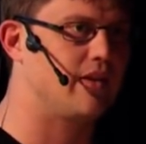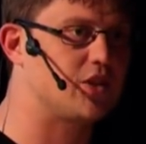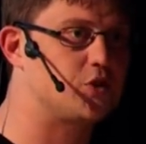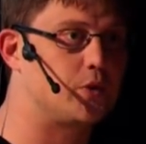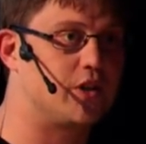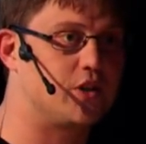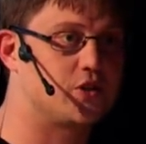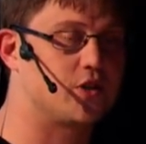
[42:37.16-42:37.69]

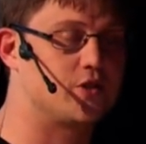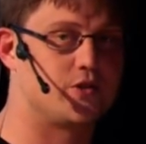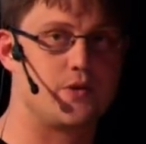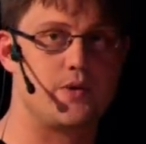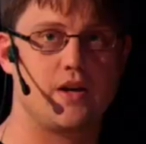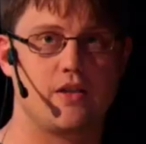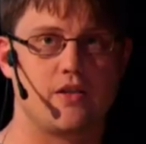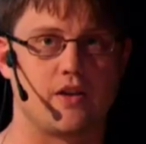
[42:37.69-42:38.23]
That's when you start
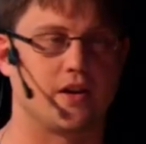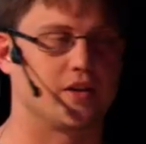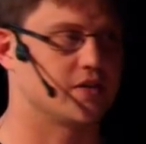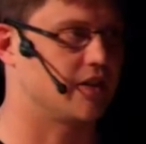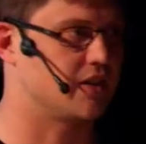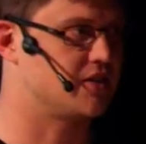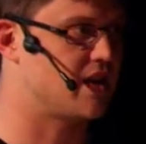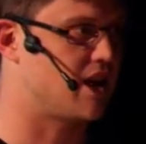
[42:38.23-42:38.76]
doing
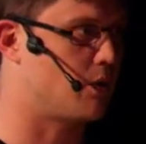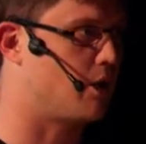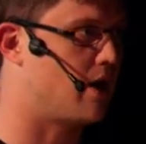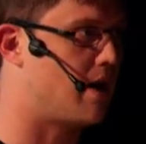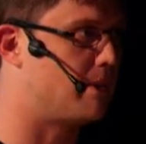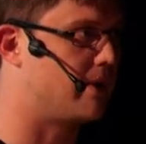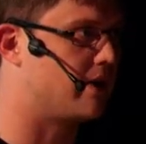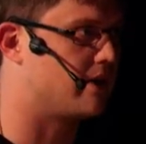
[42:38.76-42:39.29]
things like saying,
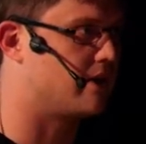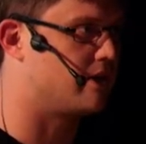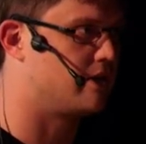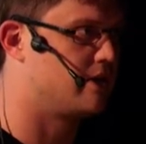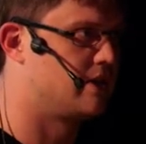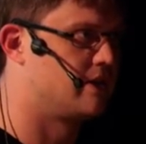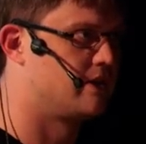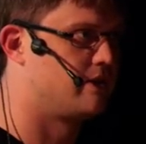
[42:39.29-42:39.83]
well, how am I going
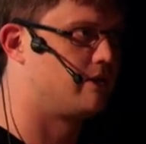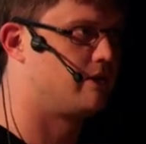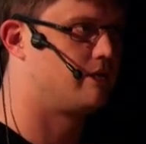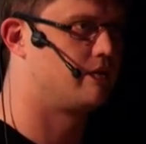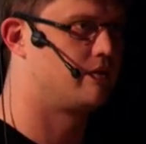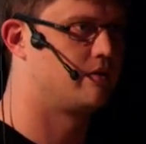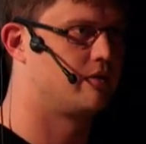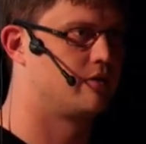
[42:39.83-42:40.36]
to
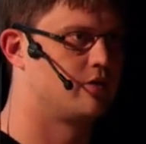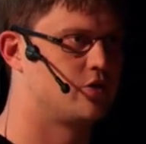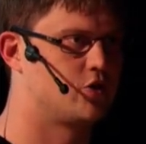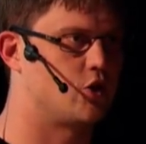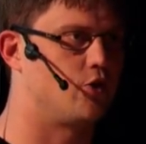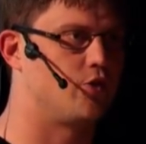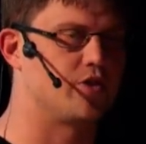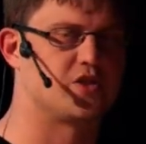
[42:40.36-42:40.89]

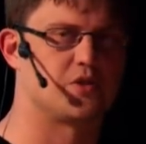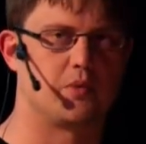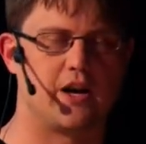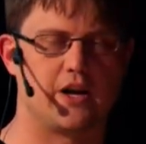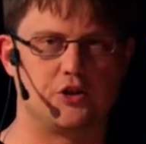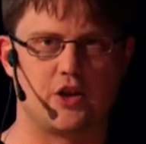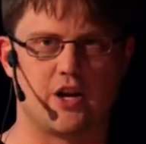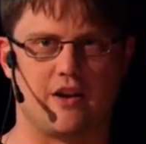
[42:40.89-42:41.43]
solve the
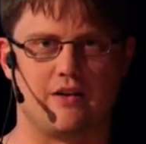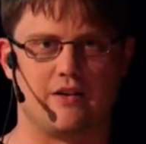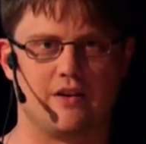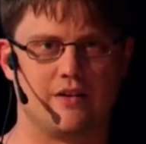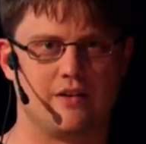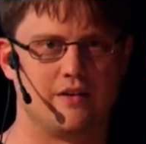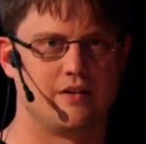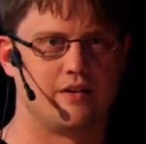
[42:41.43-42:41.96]
supply chain?
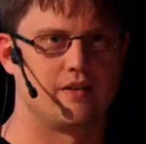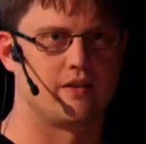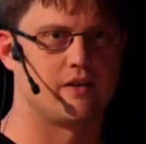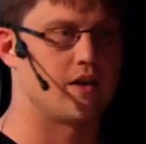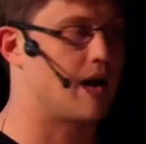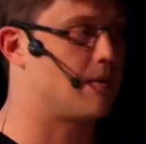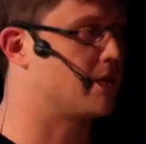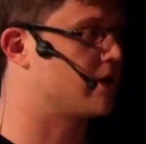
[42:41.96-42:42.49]

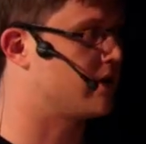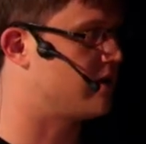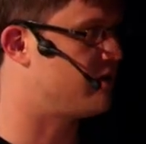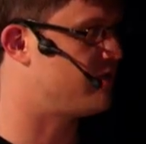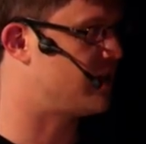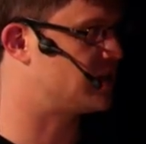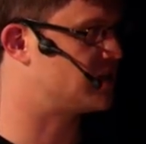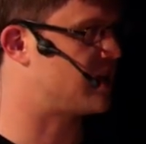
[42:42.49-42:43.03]
How am I going to
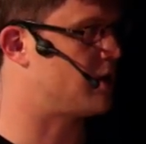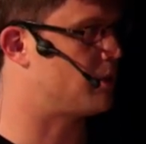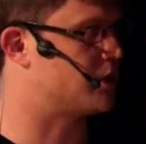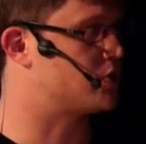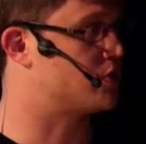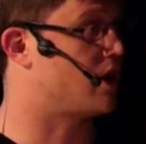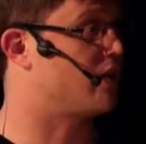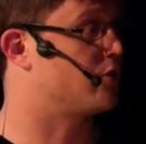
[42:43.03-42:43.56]
investigate
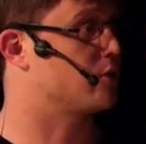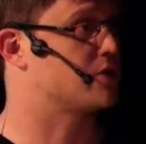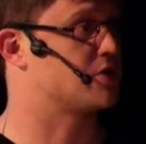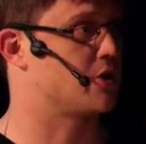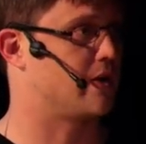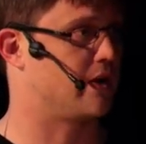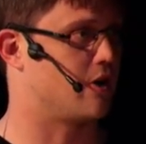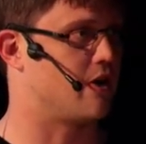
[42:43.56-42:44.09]
what software
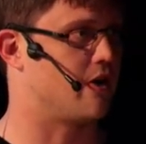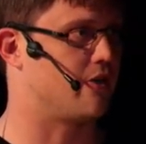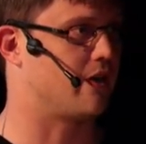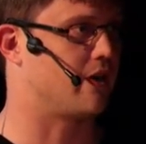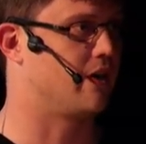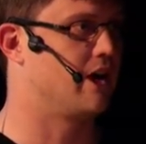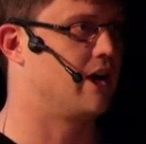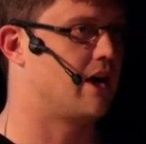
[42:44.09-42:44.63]
is going on
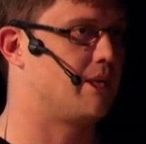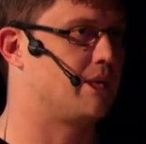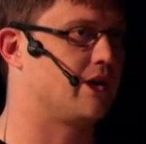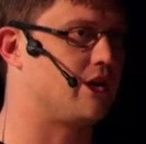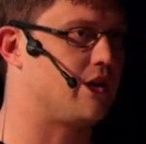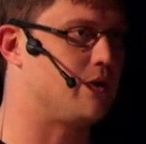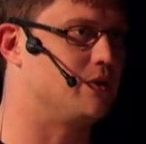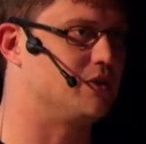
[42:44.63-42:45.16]
there? How am
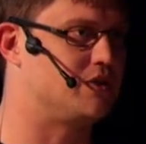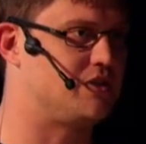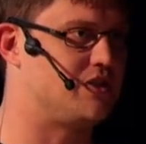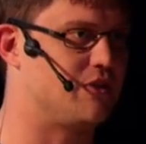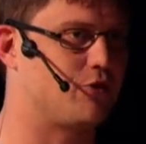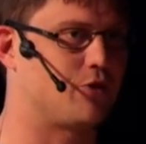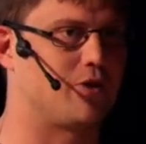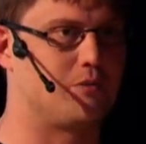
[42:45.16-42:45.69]
I going to use
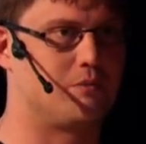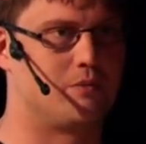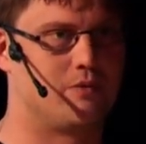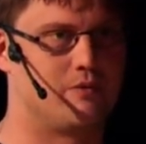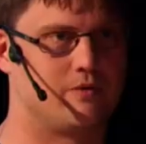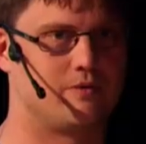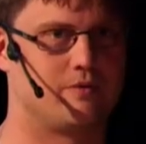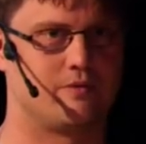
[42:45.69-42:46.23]
different
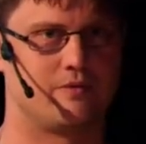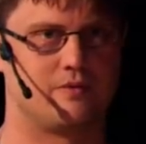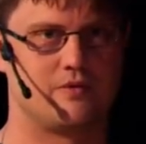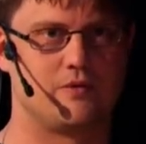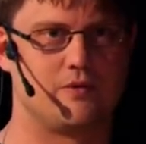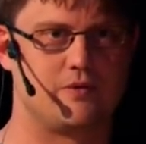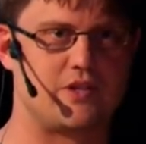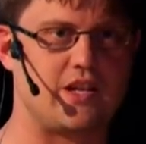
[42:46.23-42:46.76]

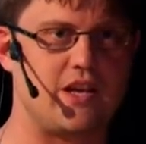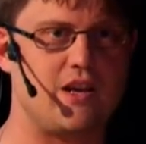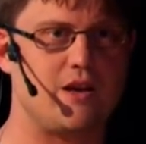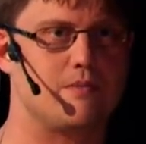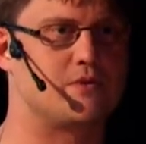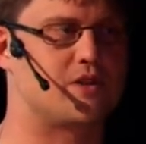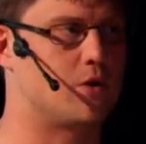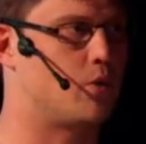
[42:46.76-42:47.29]

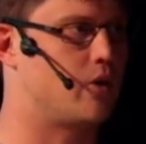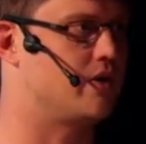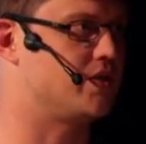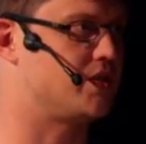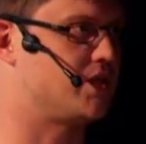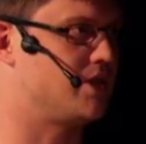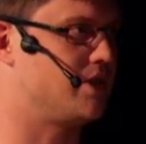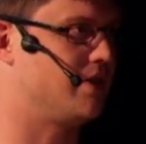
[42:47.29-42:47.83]
teams at
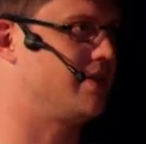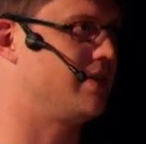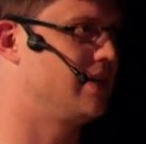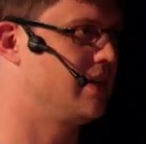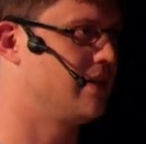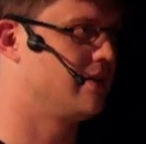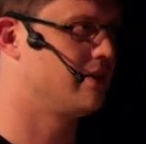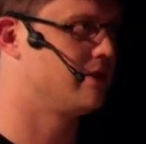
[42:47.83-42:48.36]
once to
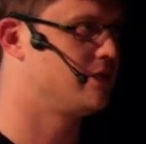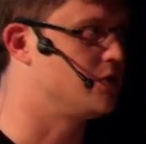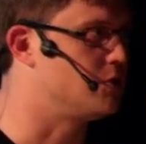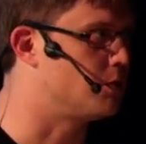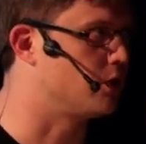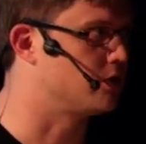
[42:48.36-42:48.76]
do